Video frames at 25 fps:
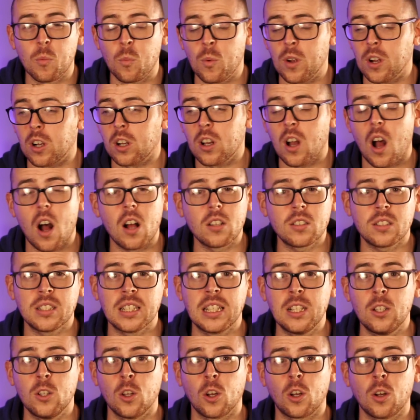We are
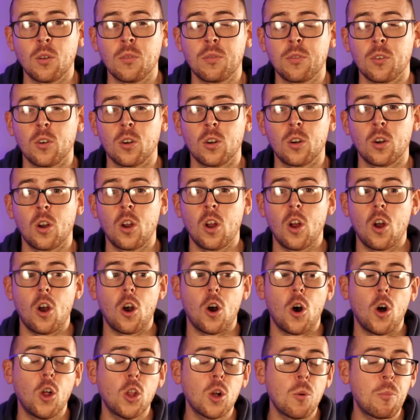constantly looking for
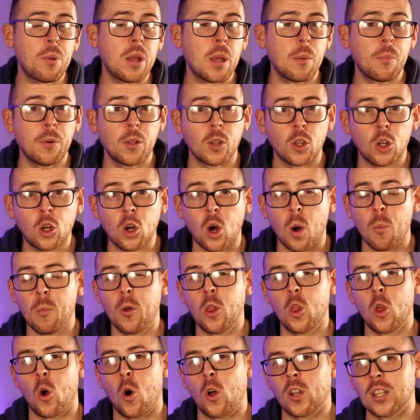other people to come
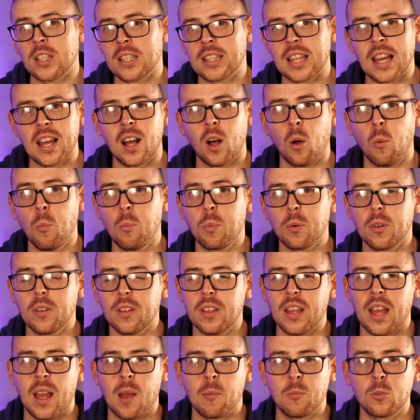along and to help.
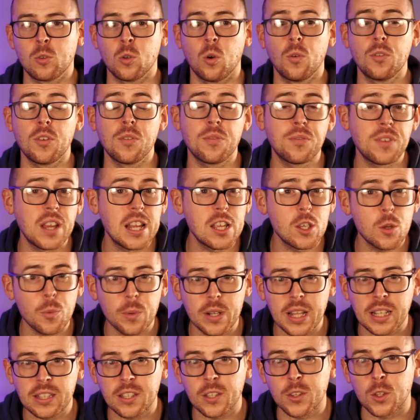So if you feel you would
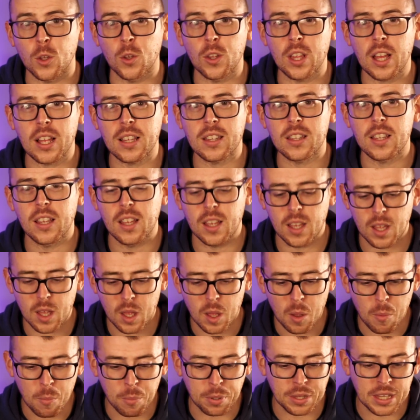like to do that,
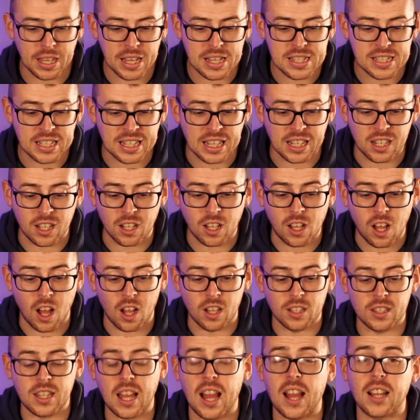please get in
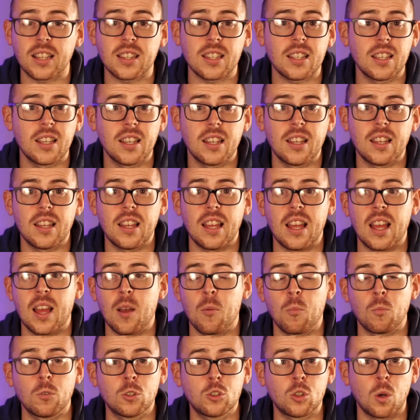contact
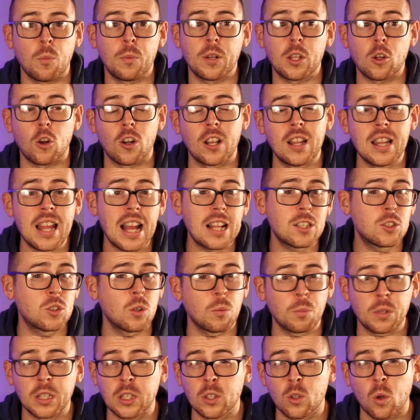with somebody or let
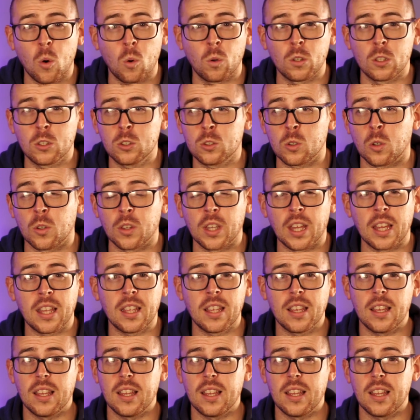somebody know on a Sunday.